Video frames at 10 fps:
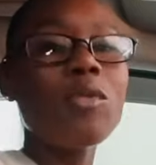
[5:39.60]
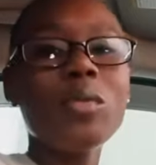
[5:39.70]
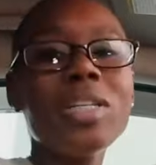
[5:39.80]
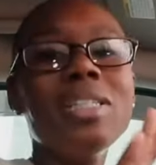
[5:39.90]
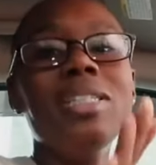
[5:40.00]

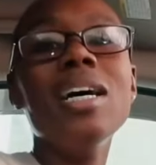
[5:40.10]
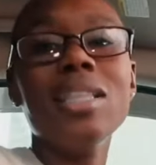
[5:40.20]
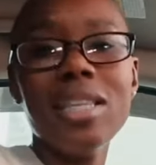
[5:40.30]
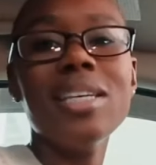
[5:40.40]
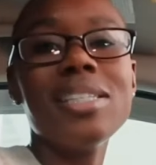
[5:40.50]
really
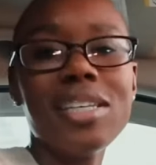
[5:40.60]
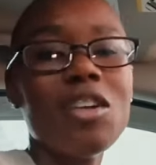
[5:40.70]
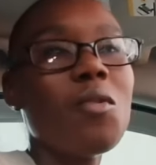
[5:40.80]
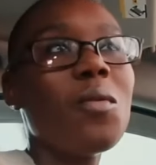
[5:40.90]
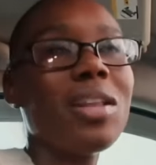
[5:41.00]
done this
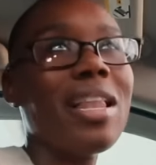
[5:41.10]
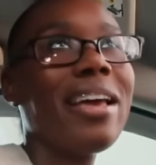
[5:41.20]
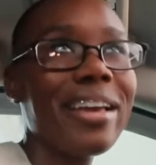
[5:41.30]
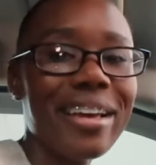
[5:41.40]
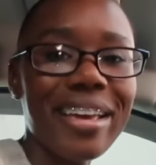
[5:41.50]
in a,
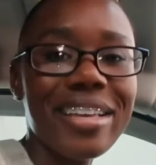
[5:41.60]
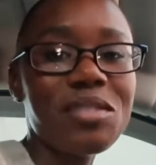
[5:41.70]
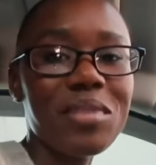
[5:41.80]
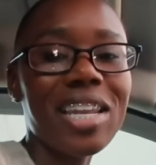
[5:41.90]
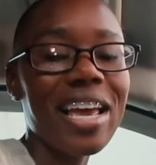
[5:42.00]
like,
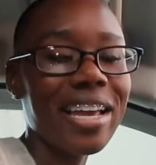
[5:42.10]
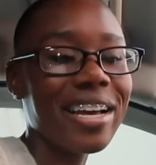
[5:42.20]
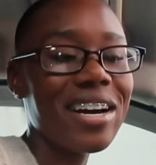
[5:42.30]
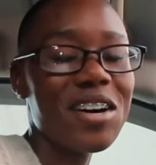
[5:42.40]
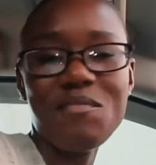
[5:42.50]
it's been like
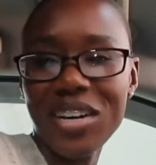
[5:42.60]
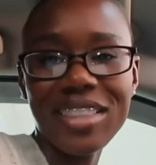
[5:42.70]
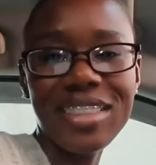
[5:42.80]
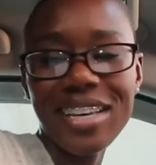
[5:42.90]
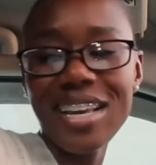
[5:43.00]
a
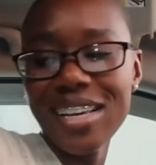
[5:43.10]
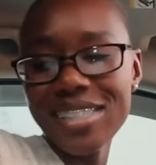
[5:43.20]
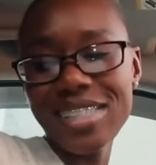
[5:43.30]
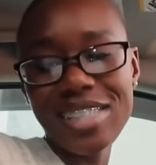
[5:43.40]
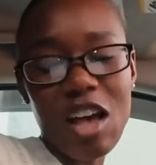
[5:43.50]
month
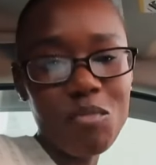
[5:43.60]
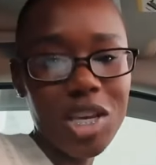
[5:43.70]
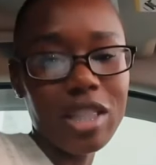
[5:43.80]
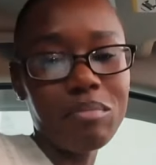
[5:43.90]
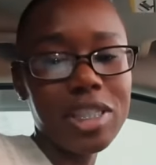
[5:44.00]
since I
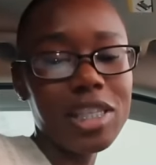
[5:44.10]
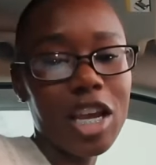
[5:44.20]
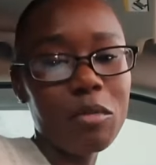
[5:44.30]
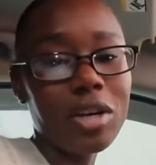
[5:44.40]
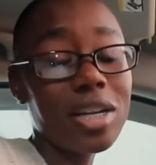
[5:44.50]
picked up this
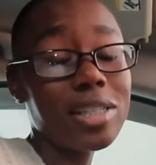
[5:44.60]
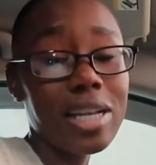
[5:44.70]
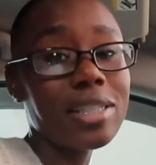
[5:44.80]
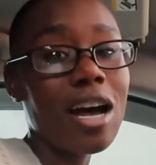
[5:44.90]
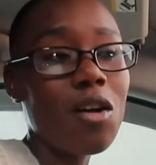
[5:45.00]
camera, because
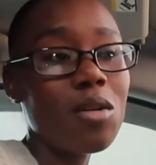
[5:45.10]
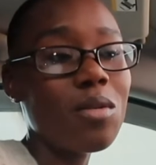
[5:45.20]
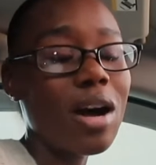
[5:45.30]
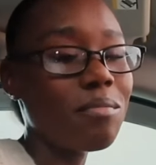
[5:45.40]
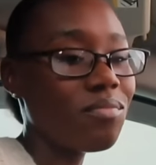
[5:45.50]
that's
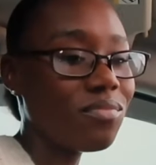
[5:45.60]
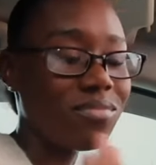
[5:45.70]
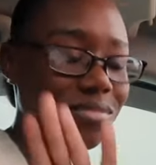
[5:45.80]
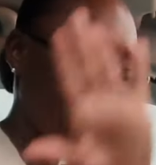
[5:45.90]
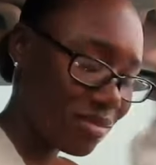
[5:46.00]
how
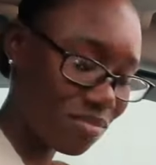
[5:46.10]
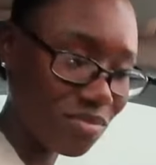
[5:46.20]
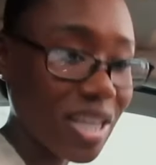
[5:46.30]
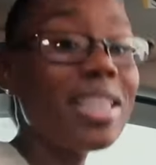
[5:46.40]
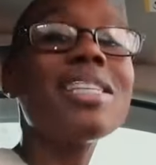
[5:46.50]

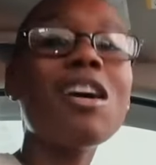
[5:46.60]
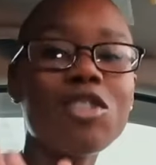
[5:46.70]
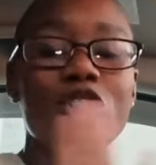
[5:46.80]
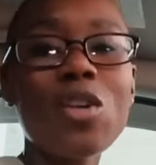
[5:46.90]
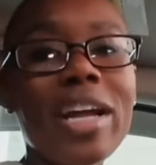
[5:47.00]

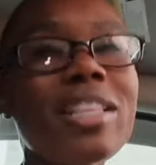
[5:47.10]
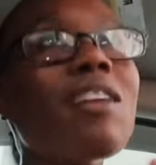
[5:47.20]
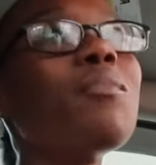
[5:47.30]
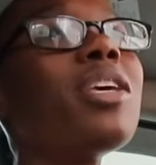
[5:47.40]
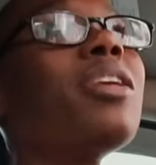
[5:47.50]
distracted
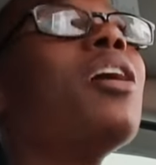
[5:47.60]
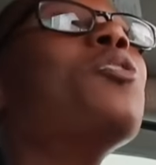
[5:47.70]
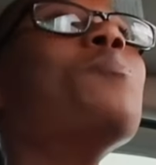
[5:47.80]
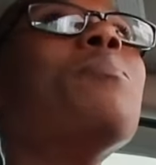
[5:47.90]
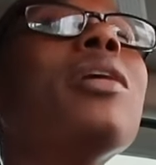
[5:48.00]
I've been.
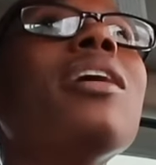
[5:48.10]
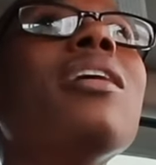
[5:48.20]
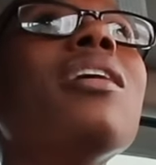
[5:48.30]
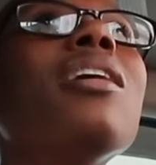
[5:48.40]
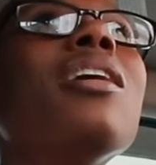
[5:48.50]
But